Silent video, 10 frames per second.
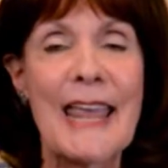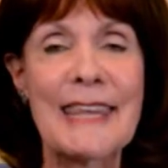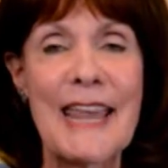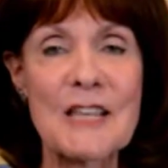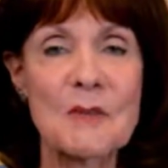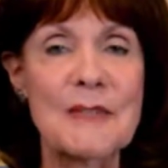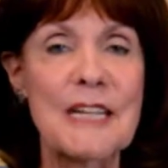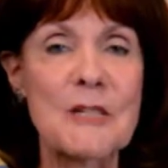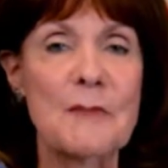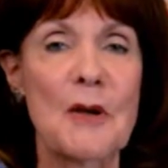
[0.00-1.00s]
Yes, we
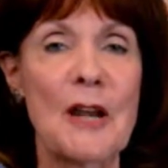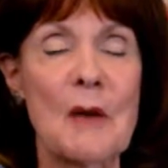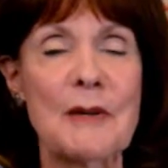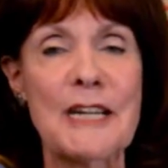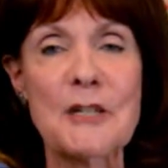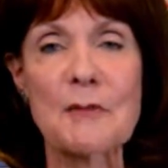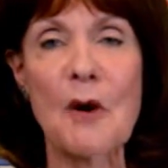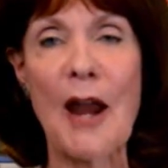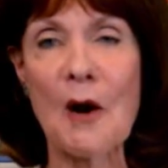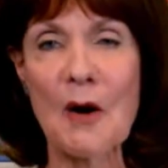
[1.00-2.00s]
need to put and we need to
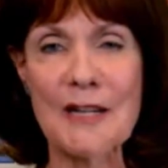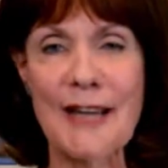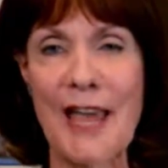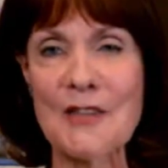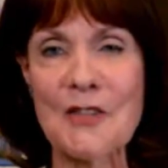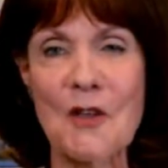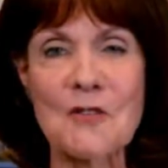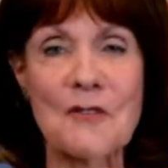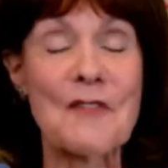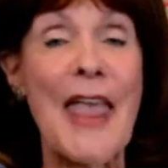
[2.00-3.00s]
prioritize
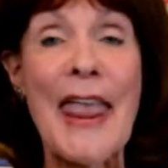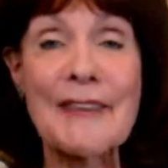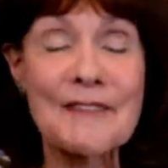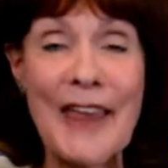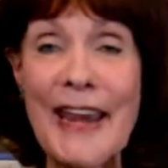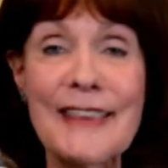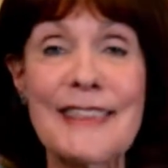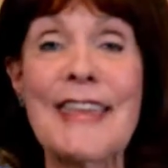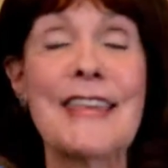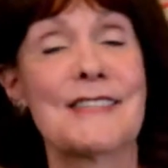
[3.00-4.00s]
those vain
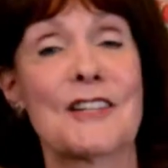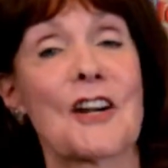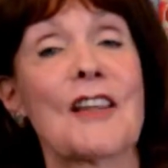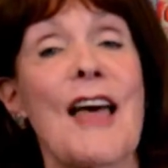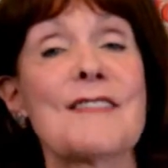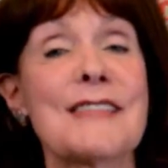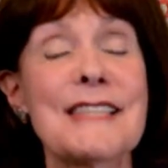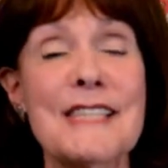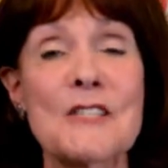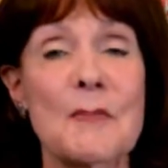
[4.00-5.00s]
things in our lives. And
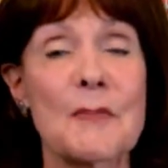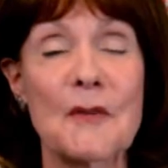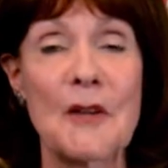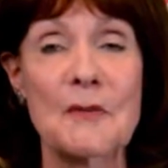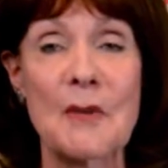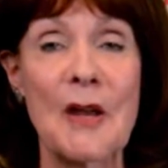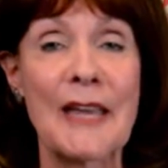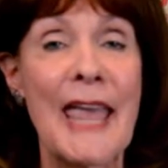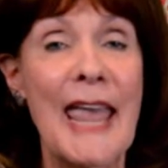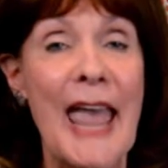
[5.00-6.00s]
this is the perfect
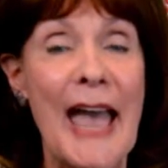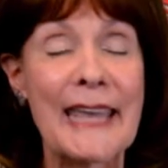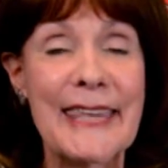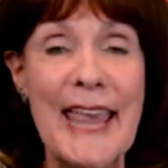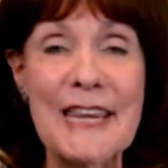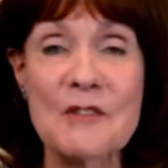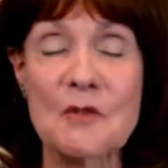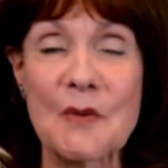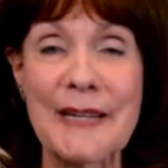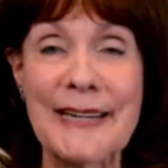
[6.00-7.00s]
book. Again,
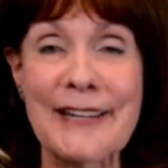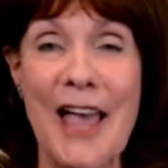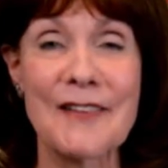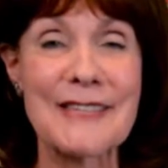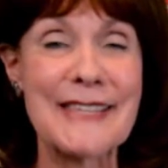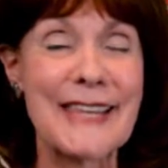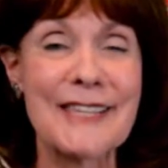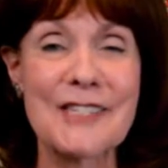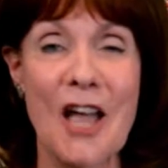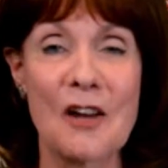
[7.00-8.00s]
it's written in kind of a
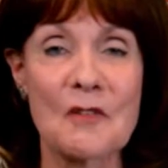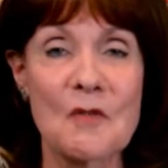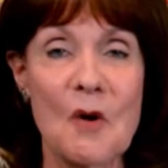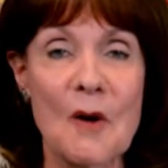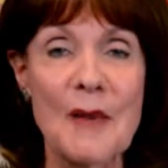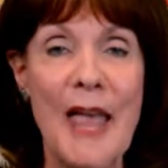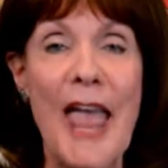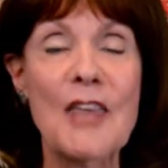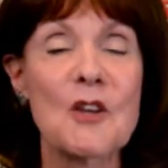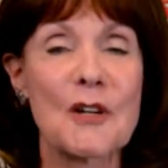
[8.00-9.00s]
sing-song form.
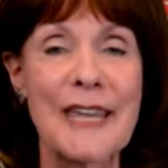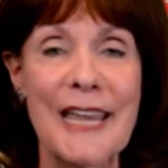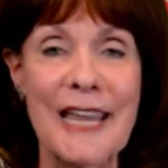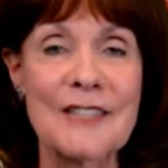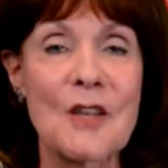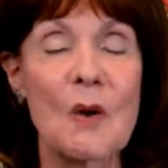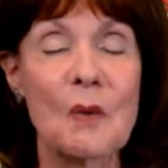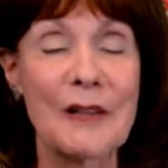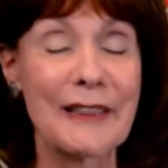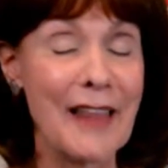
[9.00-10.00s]
Your kids
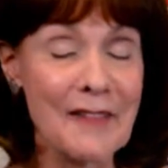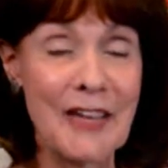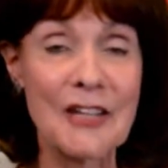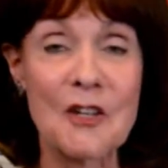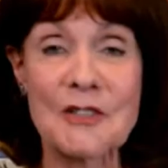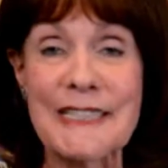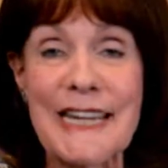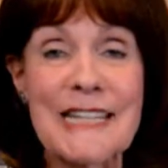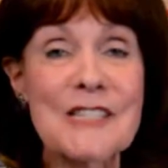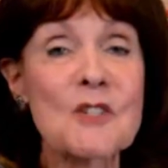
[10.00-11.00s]
will love it. Your
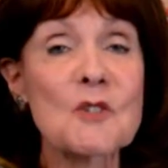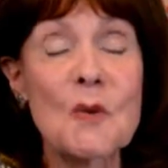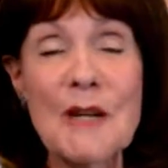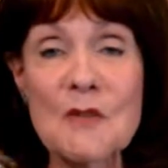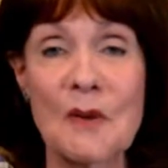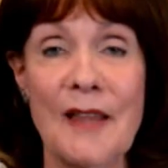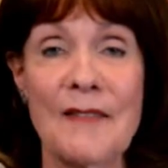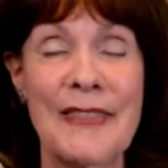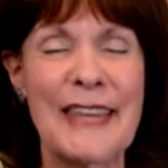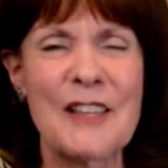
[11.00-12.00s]
teens and tweens will
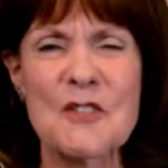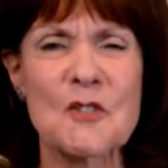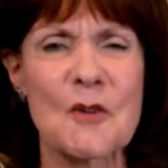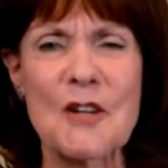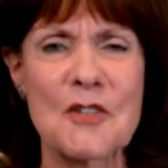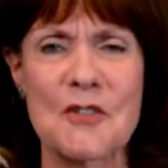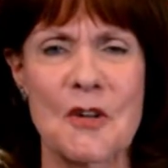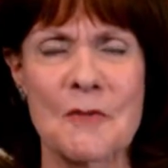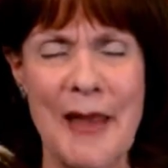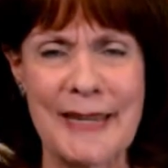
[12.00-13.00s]
love it. The illustrations
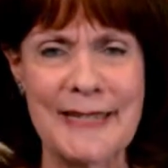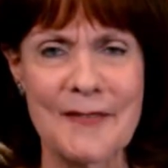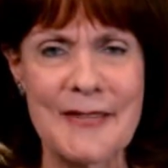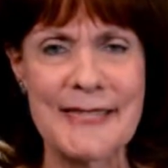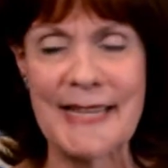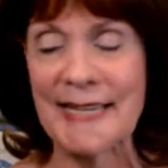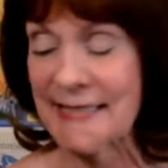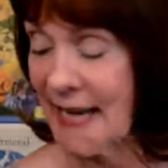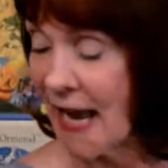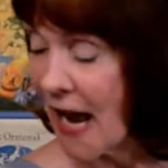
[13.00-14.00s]
are
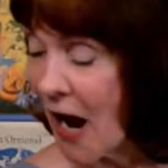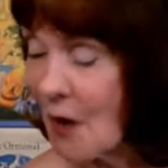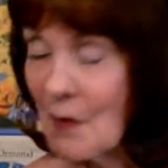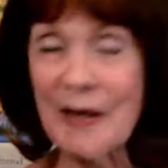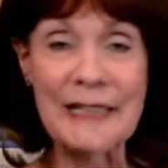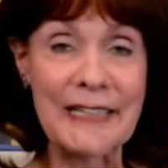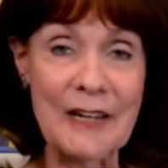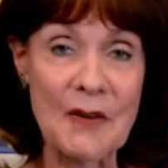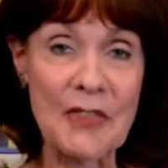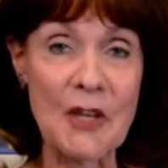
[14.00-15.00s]
magnificent. I want to
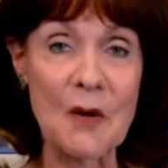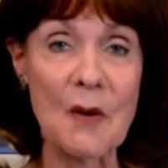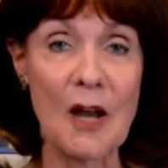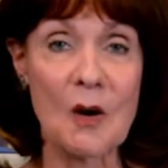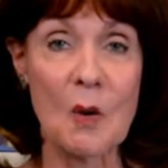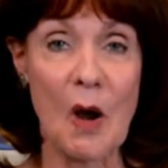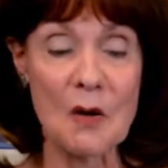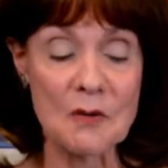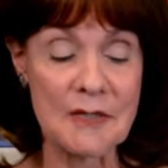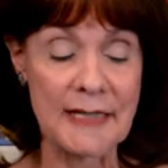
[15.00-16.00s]
leave with you a
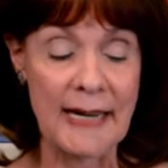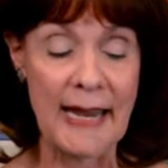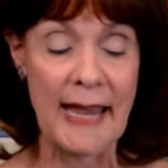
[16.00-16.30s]
quote.